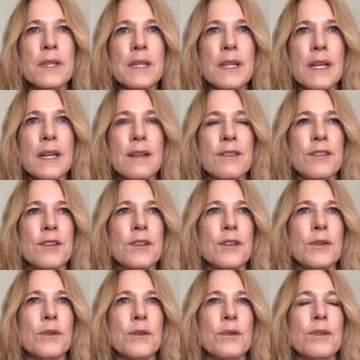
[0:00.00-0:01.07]
like
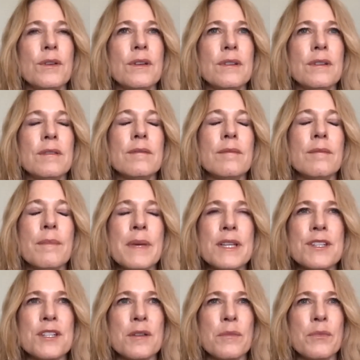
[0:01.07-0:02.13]
to
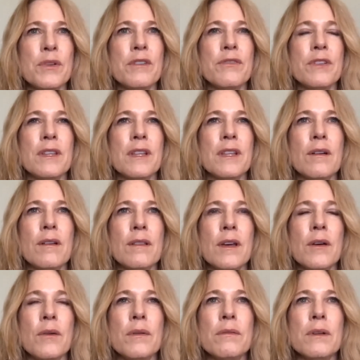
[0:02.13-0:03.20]
mention briefly that
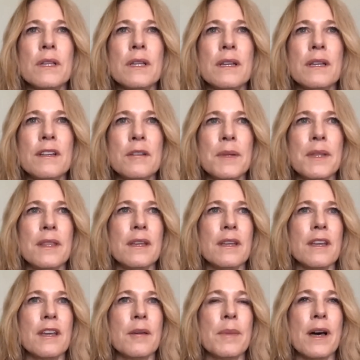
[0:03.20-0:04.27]
we really need to be
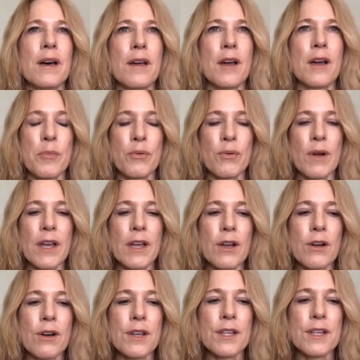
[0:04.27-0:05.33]
thinking about our
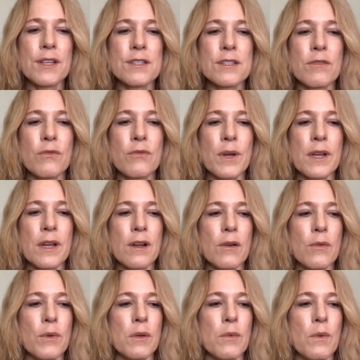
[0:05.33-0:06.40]
priorities of where
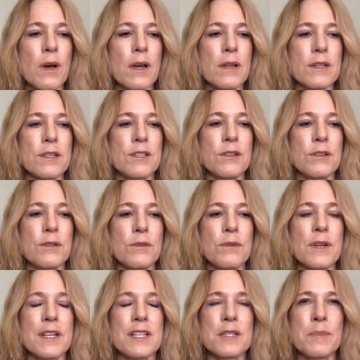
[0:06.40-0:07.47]
we want to
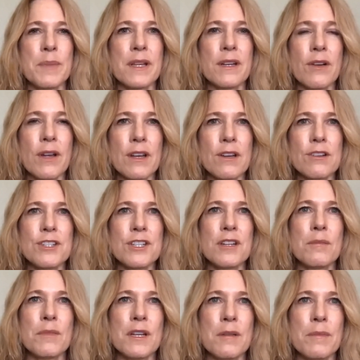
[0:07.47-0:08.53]
expend our energy to
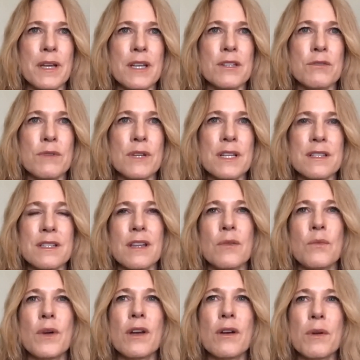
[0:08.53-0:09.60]
minimize risk and
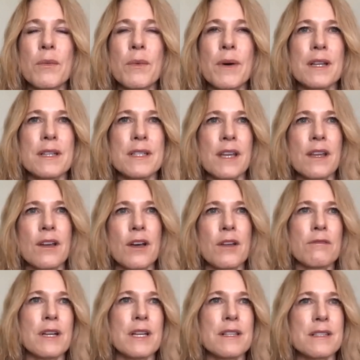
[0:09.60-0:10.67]
where we want to take on
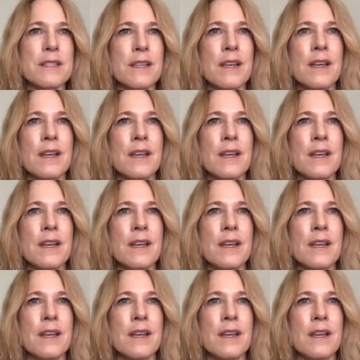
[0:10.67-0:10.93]
risk.